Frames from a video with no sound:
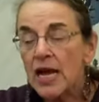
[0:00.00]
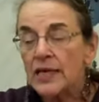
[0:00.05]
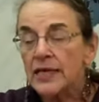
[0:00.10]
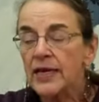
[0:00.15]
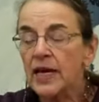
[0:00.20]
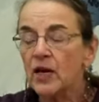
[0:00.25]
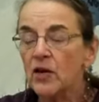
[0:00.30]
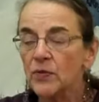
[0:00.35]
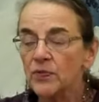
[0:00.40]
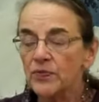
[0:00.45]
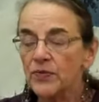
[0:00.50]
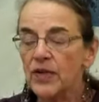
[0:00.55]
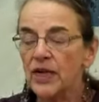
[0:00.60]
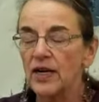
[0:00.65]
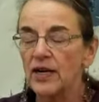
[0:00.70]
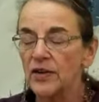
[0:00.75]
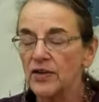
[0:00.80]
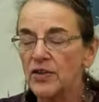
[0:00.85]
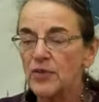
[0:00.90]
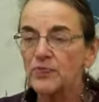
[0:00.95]
Now,
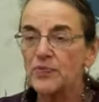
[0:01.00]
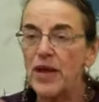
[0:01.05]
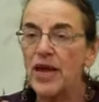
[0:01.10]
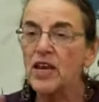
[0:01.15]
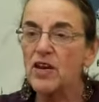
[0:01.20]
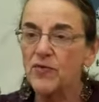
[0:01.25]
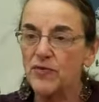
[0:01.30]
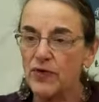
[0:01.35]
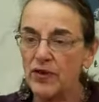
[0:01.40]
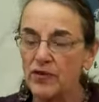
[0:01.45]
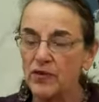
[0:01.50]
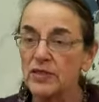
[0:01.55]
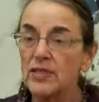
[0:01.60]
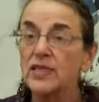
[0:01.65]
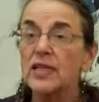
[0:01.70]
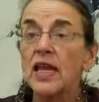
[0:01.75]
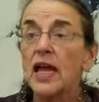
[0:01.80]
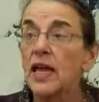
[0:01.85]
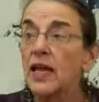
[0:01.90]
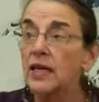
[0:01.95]
the benefit of this,
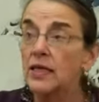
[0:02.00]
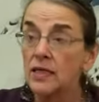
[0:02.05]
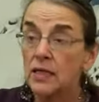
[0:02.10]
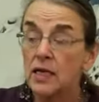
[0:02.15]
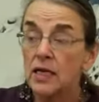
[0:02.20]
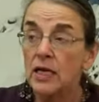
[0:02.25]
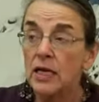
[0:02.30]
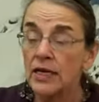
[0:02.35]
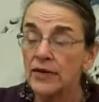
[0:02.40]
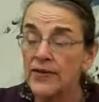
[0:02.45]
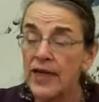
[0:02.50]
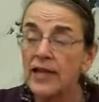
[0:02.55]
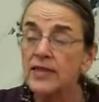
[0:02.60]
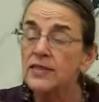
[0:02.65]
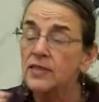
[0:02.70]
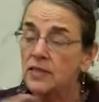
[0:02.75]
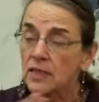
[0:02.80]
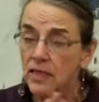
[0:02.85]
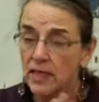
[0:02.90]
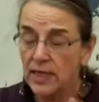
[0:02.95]
and
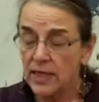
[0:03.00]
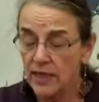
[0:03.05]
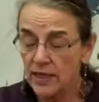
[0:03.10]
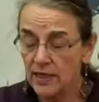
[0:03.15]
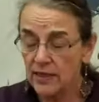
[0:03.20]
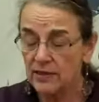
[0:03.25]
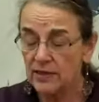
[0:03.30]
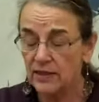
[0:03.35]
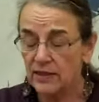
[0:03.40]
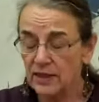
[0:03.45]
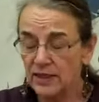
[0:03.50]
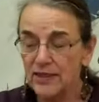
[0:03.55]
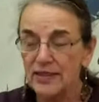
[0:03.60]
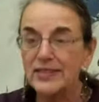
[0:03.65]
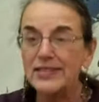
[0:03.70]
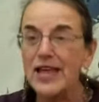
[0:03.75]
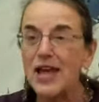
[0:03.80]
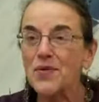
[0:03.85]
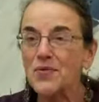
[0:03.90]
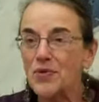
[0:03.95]
that's an
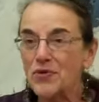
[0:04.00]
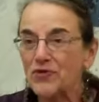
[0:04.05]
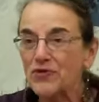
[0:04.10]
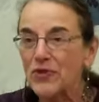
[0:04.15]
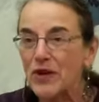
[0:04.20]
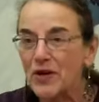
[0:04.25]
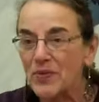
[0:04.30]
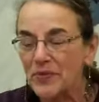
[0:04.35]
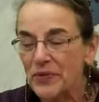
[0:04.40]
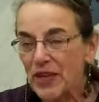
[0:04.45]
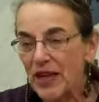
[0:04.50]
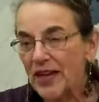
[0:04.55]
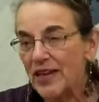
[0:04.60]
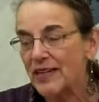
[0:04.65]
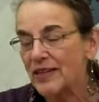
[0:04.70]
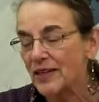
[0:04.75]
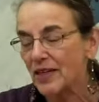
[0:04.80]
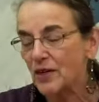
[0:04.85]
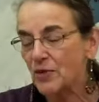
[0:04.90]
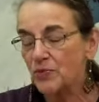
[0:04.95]
example from
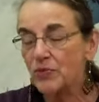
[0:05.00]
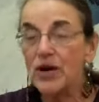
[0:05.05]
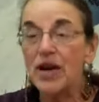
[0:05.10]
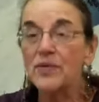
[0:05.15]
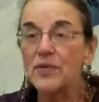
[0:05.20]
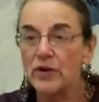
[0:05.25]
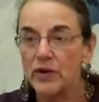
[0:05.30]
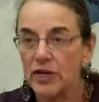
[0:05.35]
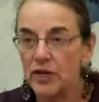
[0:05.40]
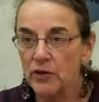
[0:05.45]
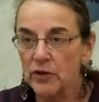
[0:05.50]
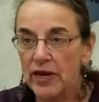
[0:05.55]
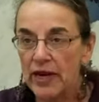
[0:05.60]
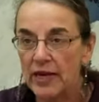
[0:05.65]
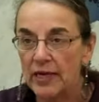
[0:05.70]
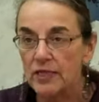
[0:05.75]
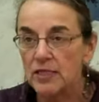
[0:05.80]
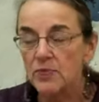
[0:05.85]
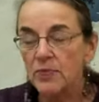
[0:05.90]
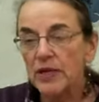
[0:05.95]
like primary
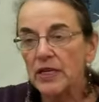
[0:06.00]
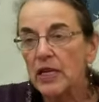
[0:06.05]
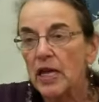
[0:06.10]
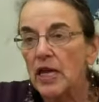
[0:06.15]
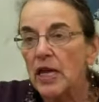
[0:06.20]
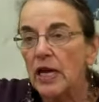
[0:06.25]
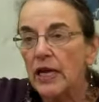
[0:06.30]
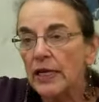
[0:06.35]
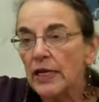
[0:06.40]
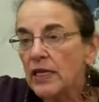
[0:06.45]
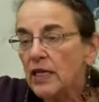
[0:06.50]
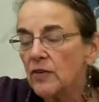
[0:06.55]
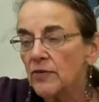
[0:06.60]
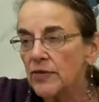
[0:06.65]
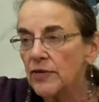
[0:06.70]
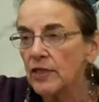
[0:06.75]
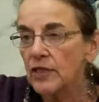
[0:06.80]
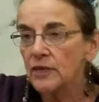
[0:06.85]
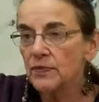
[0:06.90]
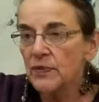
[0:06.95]
grades, but
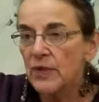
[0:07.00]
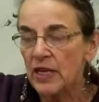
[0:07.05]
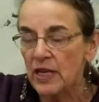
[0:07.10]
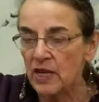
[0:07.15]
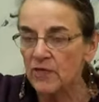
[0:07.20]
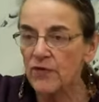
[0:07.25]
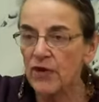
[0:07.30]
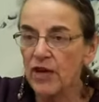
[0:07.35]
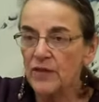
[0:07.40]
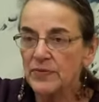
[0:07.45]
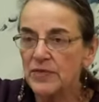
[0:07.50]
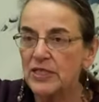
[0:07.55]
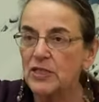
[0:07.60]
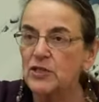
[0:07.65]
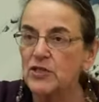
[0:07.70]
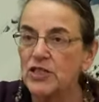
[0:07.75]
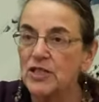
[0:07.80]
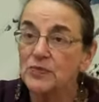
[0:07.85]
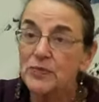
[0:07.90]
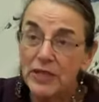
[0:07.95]
even if I'm
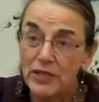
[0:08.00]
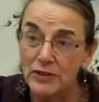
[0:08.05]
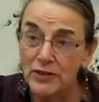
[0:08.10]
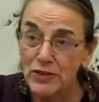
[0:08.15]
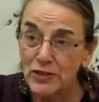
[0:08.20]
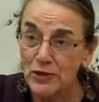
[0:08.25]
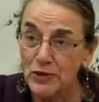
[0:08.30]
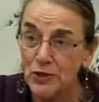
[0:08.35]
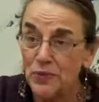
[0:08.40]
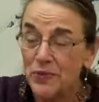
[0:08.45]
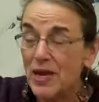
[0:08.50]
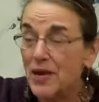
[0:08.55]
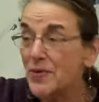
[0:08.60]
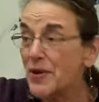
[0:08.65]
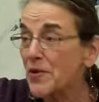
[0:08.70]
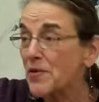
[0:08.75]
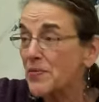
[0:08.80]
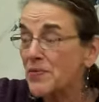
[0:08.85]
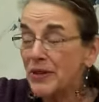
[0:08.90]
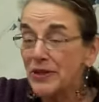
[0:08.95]
teaching middle school, maybe
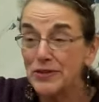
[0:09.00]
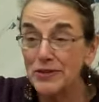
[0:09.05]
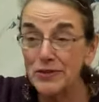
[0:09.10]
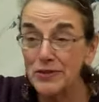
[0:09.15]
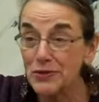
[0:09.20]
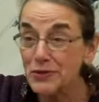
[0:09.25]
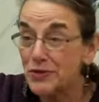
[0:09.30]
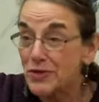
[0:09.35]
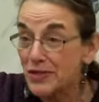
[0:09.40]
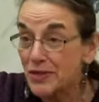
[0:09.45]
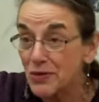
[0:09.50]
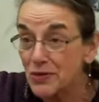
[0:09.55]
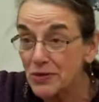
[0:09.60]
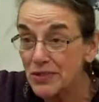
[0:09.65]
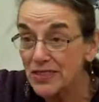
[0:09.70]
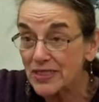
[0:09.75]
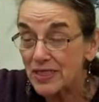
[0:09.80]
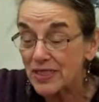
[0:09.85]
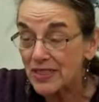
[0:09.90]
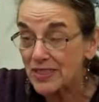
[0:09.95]
I'm a middle school social
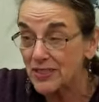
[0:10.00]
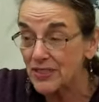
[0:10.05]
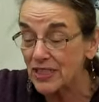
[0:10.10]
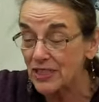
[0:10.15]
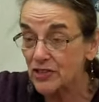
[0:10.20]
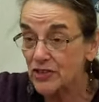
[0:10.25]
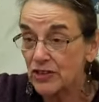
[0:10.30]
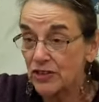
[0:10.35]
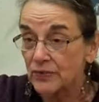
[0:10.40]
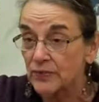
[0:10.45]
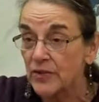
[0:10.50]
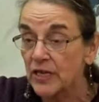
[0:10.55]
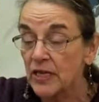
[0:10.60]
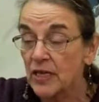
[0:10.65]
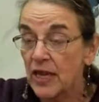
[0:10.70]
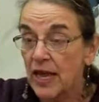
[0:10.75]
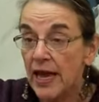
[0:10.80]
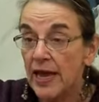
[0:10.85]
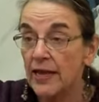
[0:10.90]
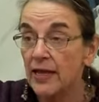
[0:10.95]
studies teacher,
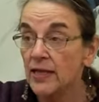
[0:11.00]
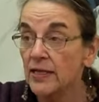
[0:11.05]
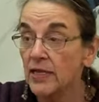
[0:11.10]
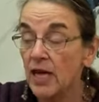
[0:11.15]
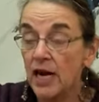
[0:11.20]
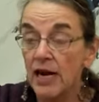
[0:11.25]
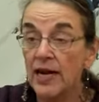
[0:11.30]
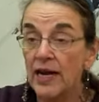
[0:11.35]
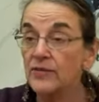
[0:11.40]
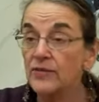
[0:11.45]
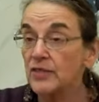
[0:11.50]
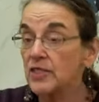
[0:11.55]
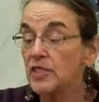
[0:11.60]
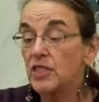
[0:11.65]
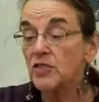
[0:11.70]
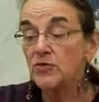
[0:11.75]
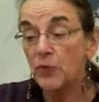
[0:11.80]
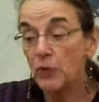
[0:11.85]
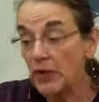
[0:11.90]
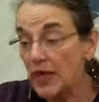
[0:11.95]
and I have to
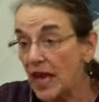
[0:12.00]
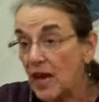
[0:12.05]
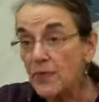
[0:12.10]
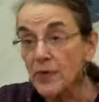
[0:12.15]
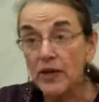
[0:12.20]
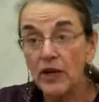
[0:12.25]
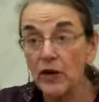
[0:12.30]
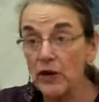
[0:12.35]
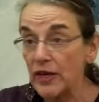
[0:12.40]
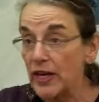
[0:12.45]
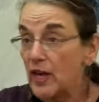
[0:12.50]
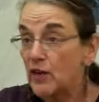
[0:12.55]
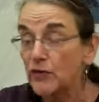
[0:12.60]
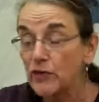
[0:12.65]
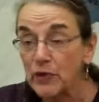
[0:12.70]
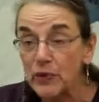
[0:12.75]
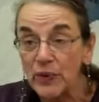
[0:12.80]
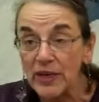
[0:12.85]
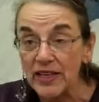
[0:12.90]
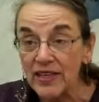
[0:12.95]
teach vocabulary every
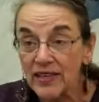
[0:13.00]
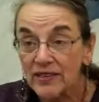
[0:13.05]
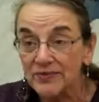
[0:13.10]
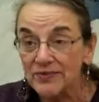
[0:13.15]
week.